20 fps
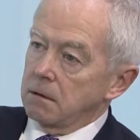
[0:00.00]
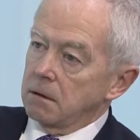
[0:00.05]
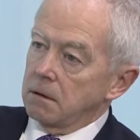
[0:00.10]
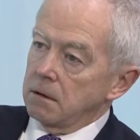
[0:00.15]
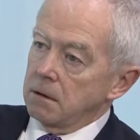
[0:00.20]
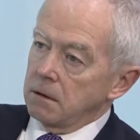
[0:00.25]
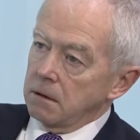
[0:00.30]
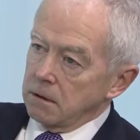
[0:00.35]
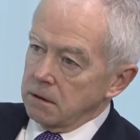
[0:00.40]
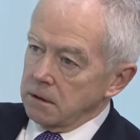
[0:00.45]

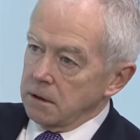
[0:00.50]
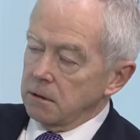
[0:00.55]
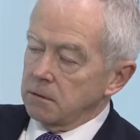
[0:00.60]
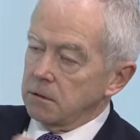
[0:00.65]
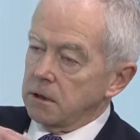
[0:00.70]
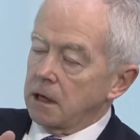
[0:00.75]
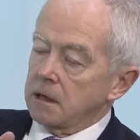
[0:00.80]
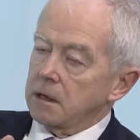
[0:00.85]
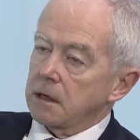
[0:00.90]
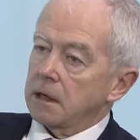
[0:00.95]
You can deal
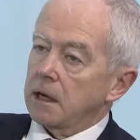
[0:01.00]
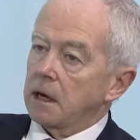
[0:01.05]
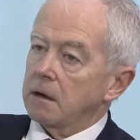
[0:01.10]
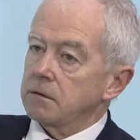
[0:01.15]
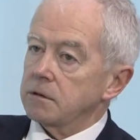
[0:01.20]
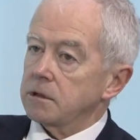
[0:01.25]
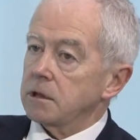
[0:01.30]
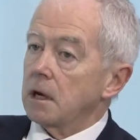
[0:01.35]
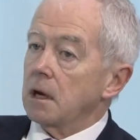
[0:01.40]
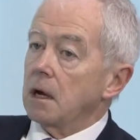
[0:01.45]
with that in
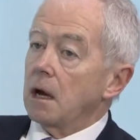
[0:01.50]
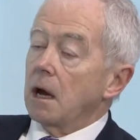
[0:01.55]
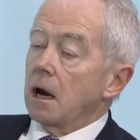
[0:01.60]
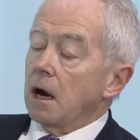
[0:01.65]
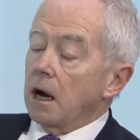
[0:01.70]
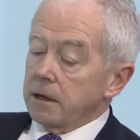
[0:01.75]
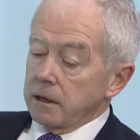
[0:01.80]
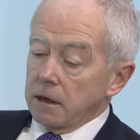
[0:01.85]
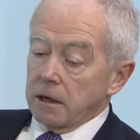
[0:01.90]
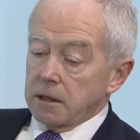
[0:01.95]
accounts.
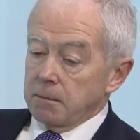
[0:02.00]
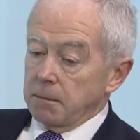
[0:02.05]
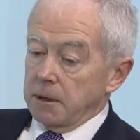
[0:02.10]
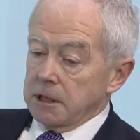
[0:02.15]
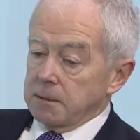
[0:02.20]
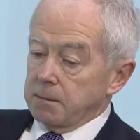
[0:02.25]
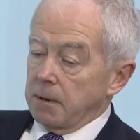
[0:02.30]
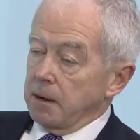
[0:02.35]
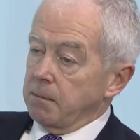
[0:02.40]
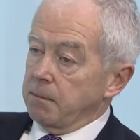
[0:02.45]
And other
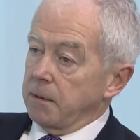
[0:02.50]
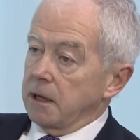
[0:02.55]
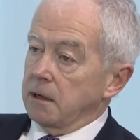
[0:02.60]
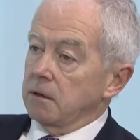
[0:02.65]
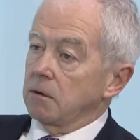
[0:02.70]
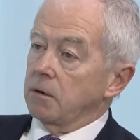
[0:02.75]
bits might be,